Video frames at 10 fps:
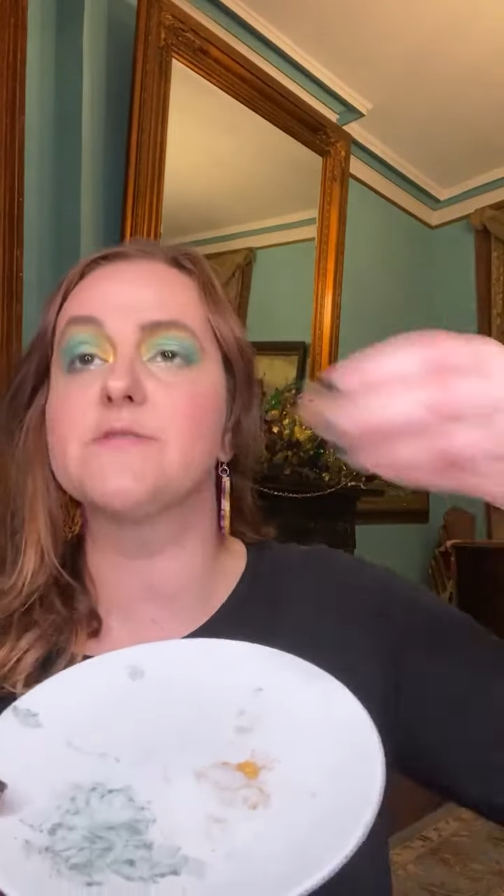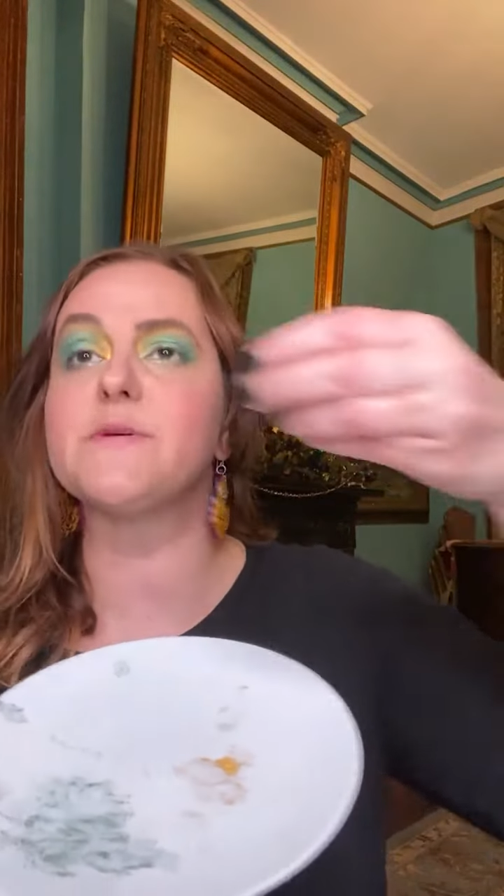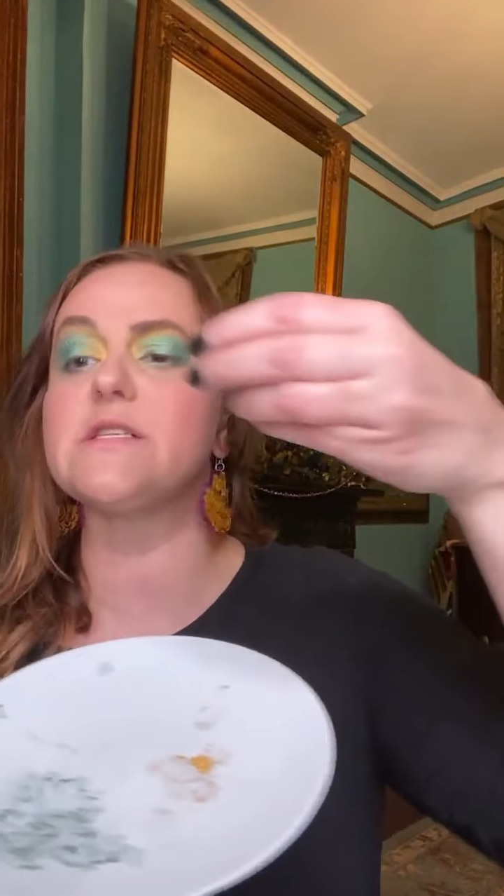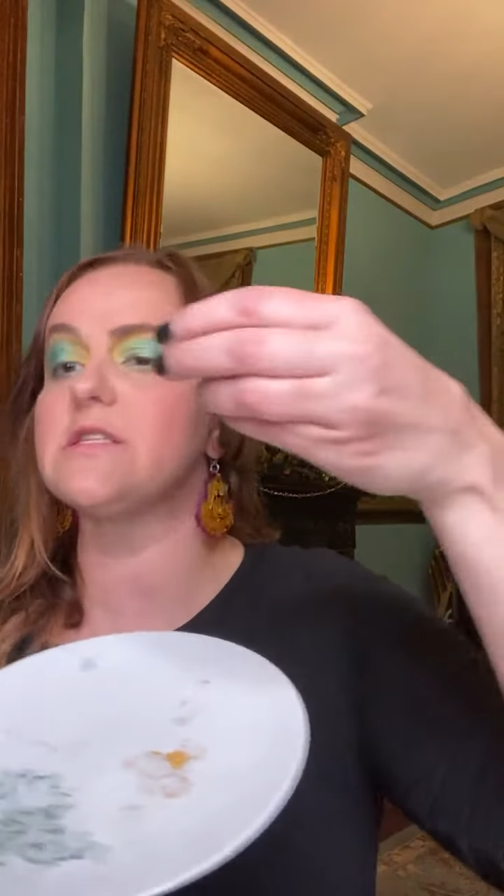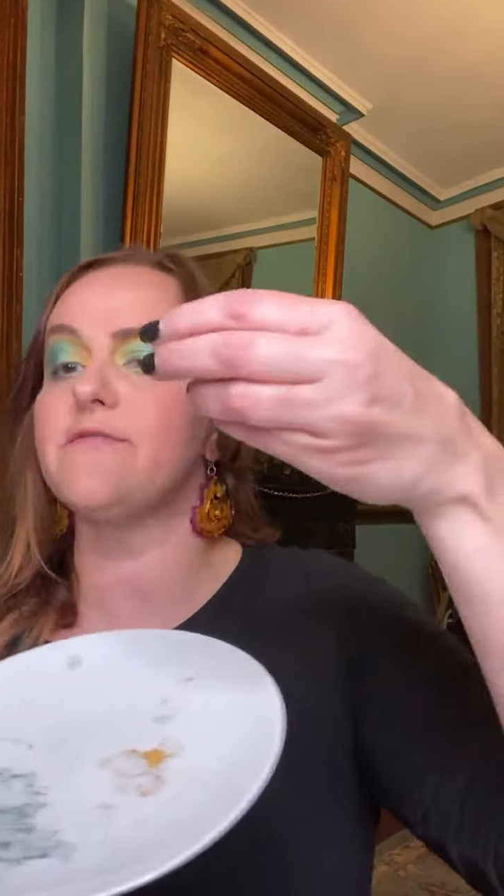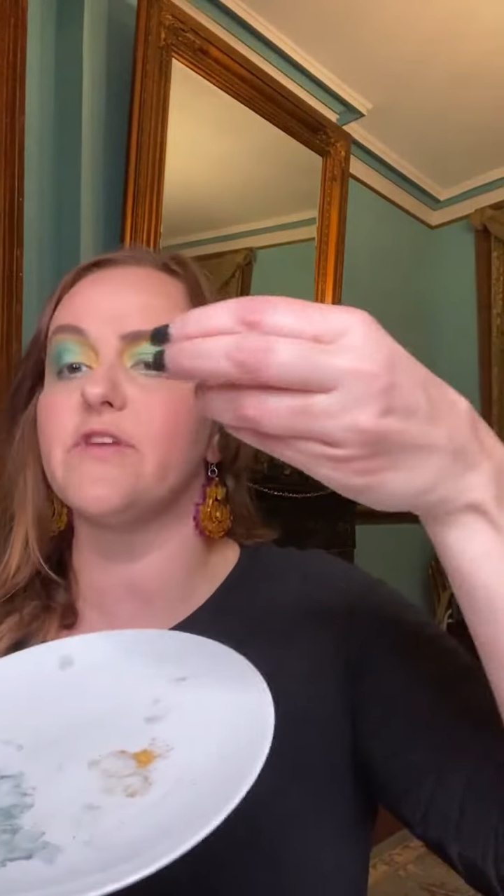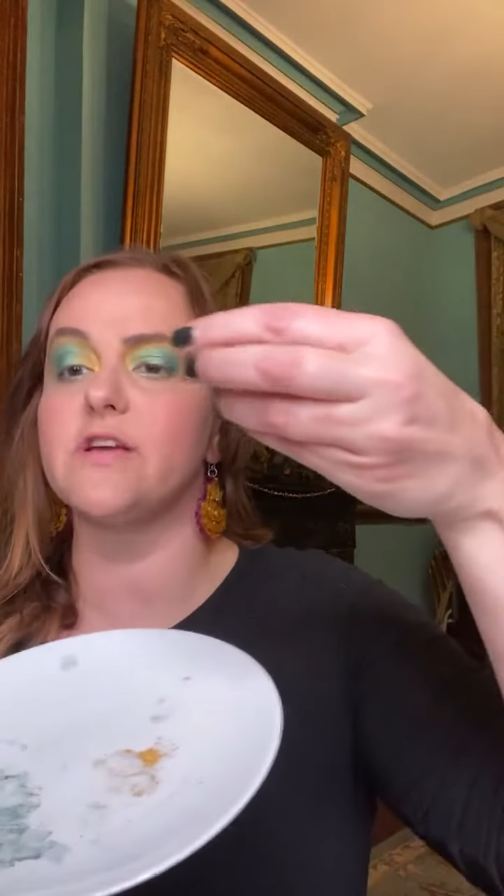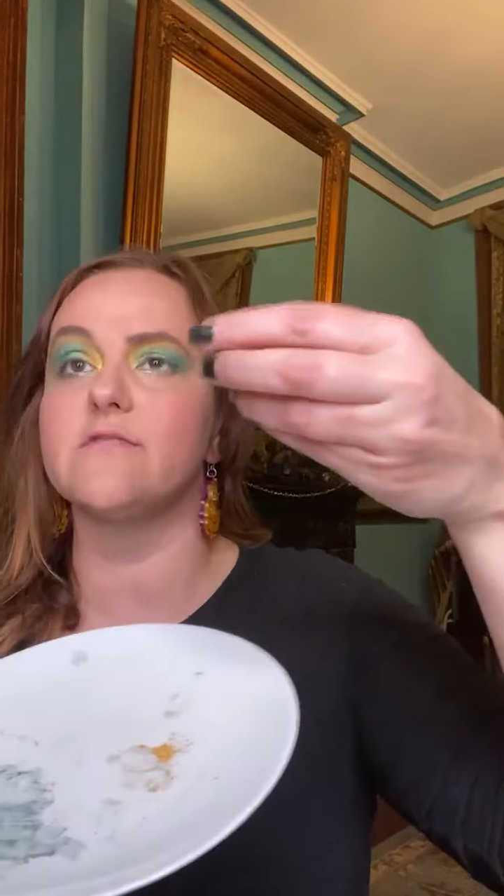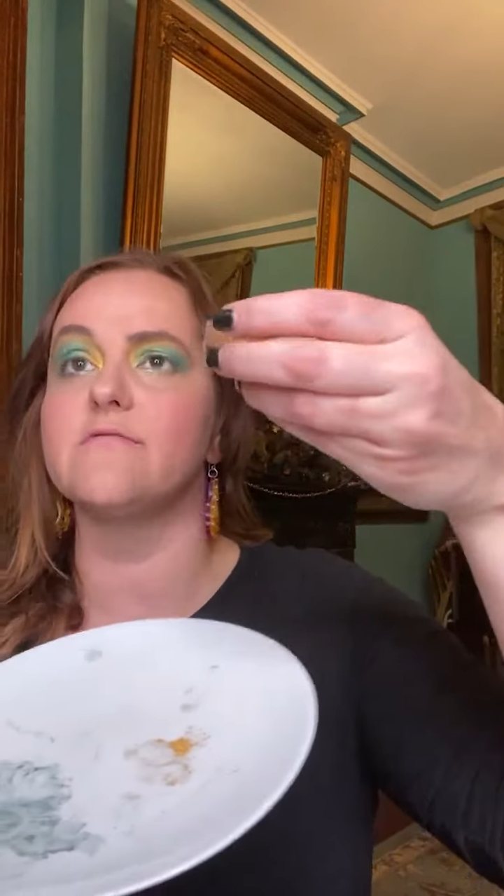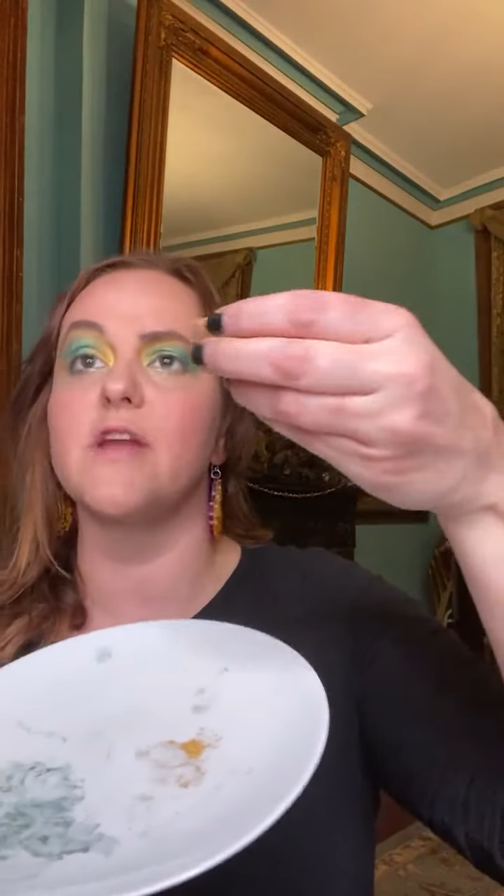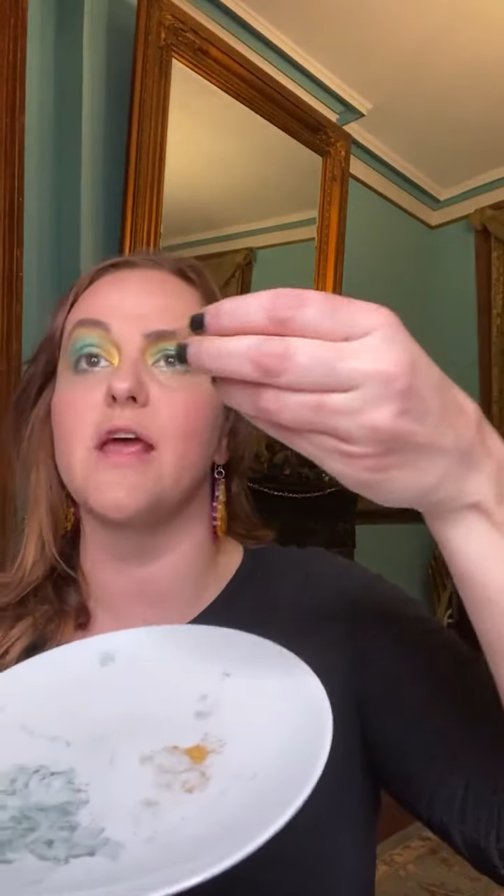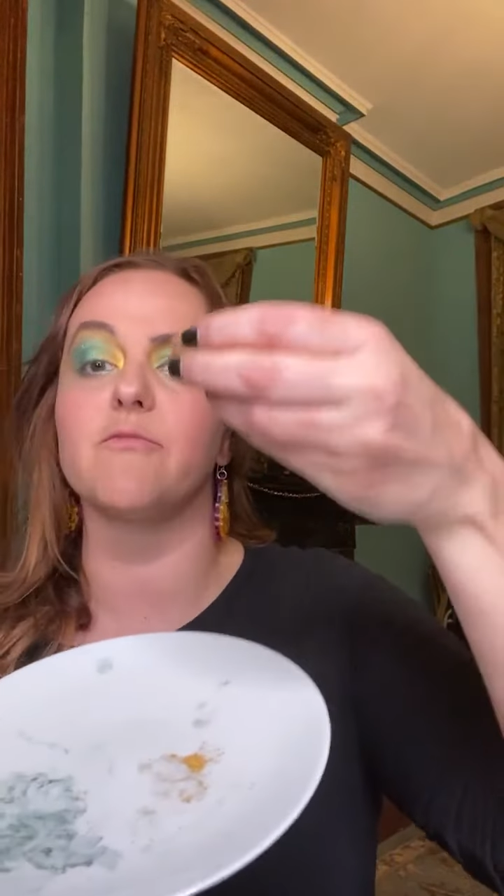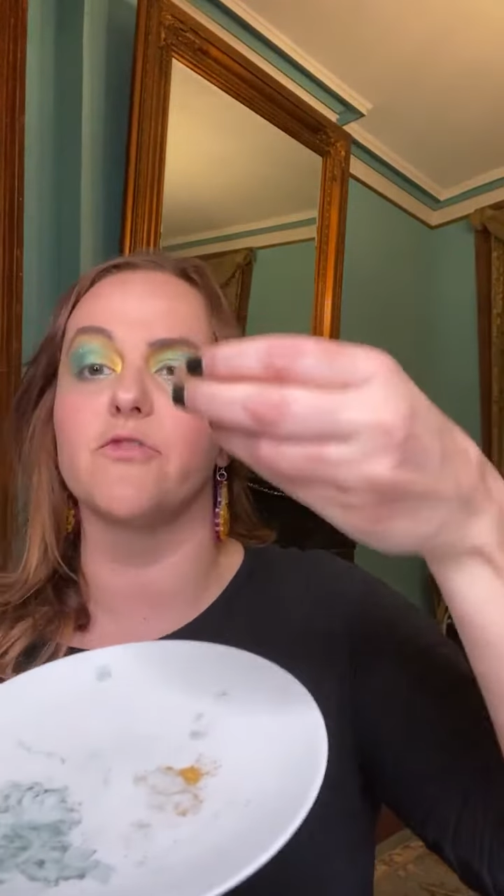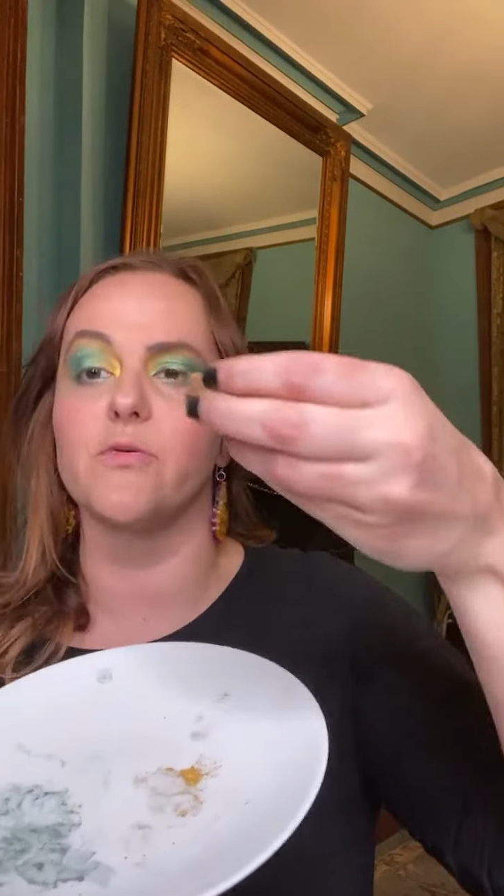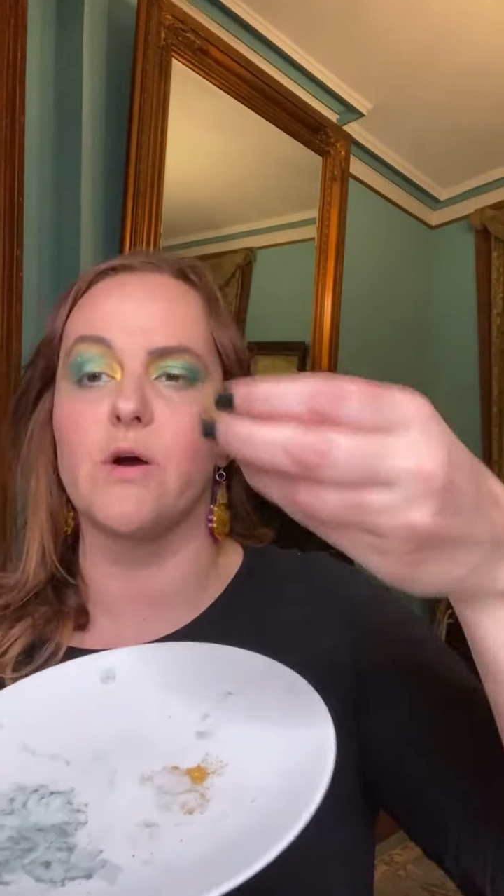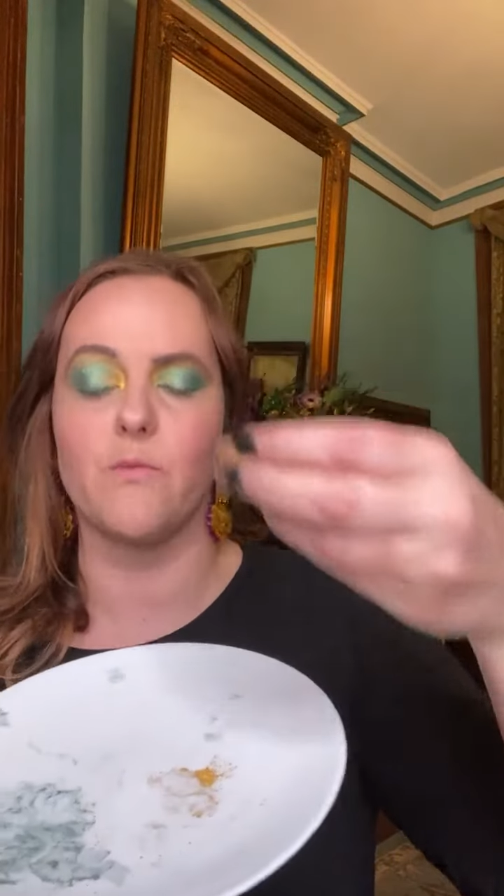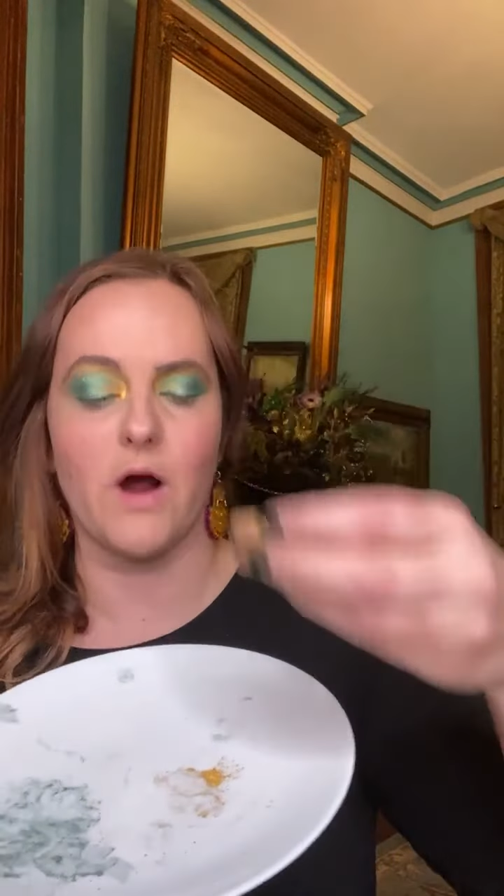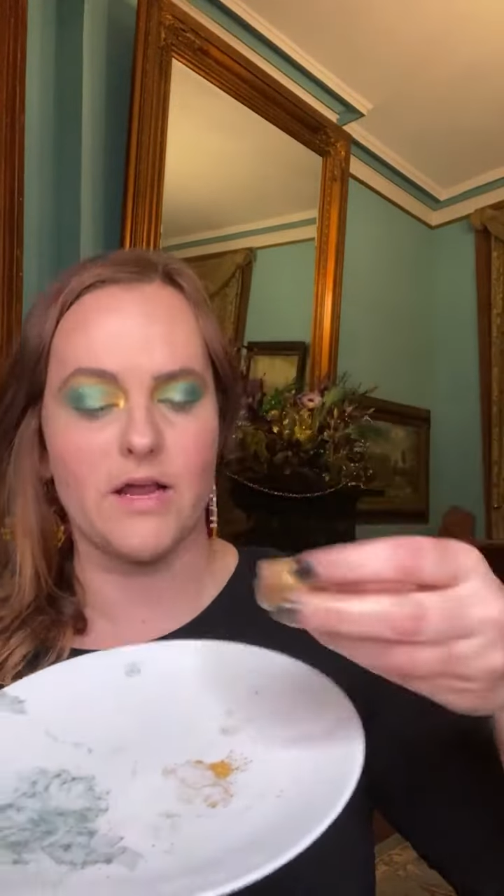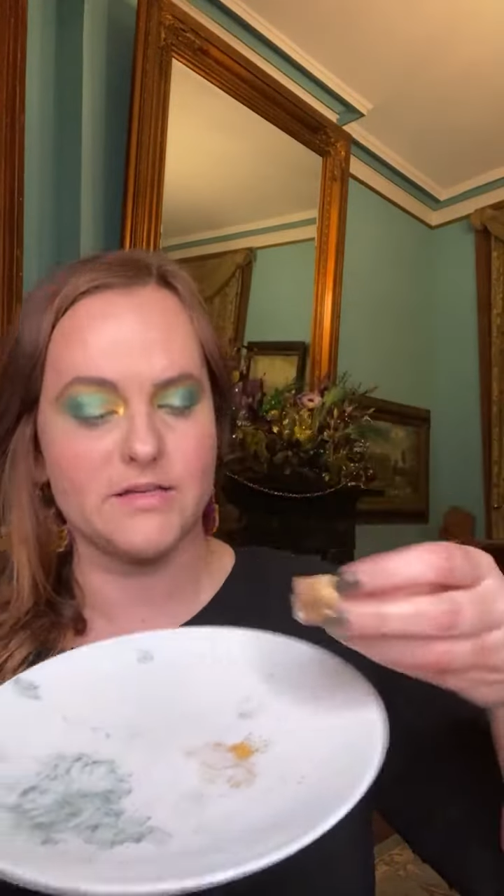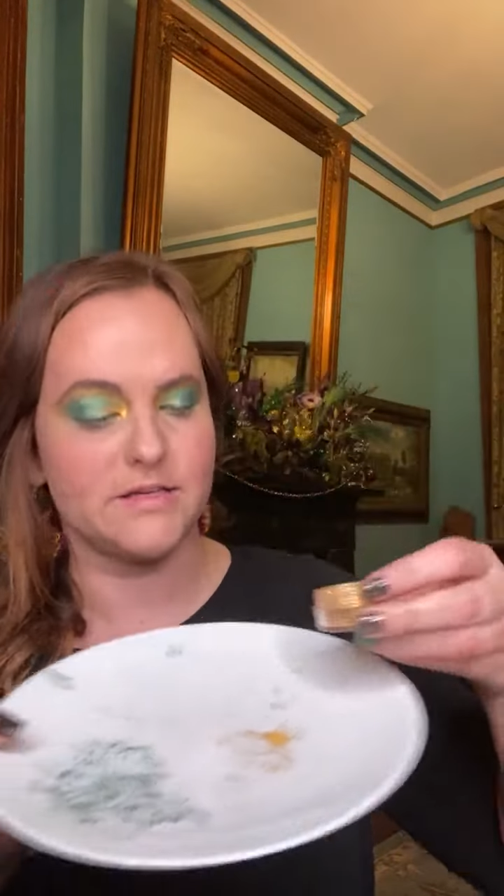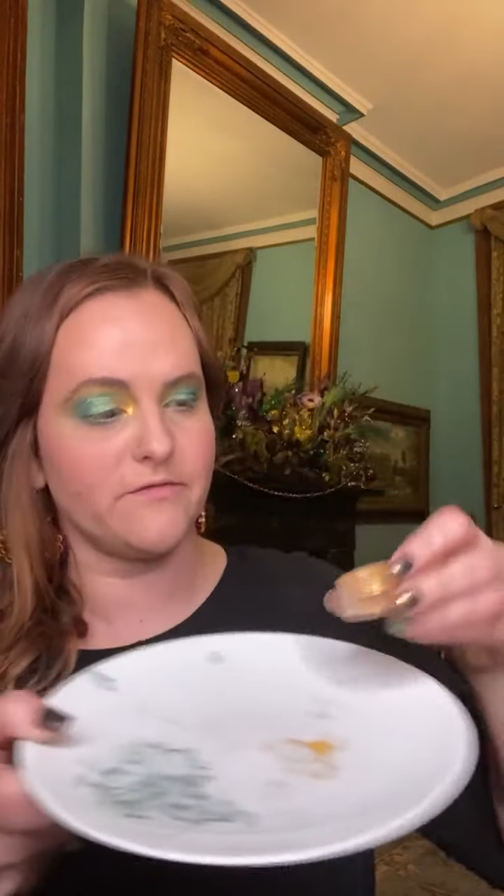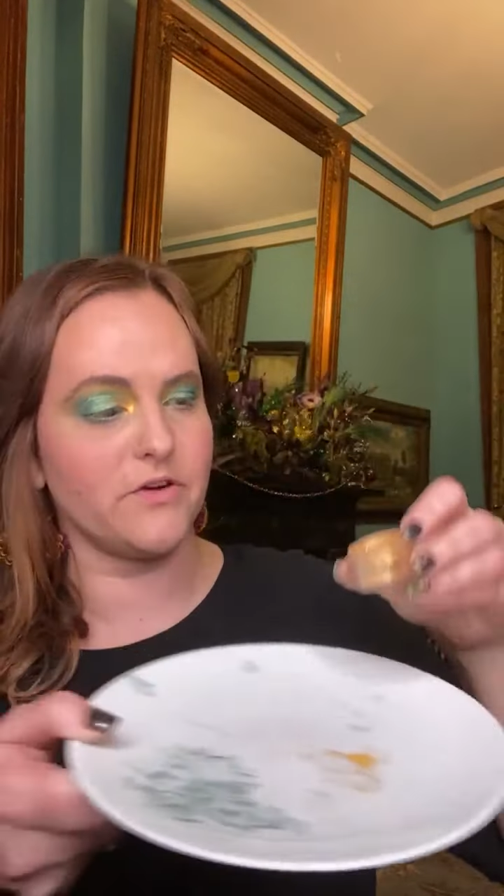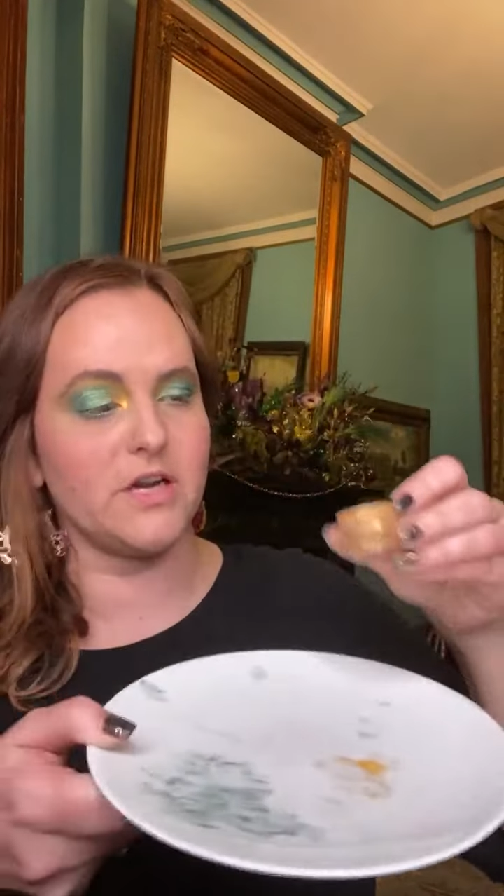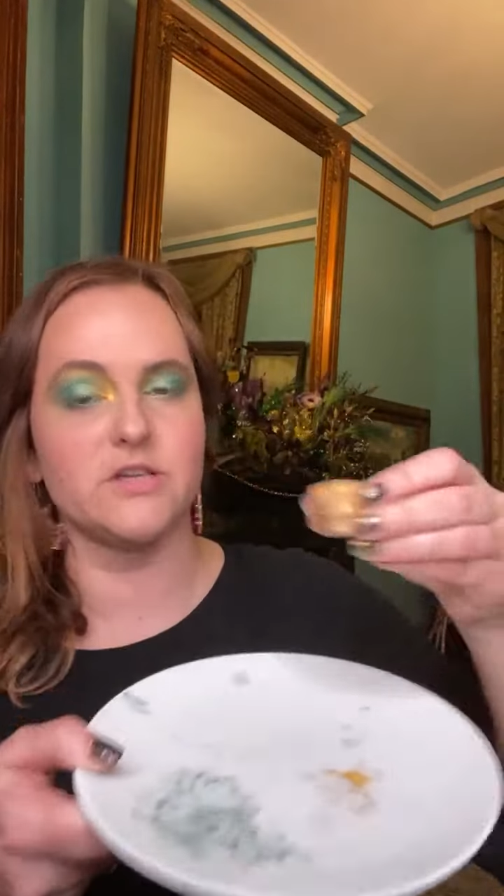specific name for why it's different.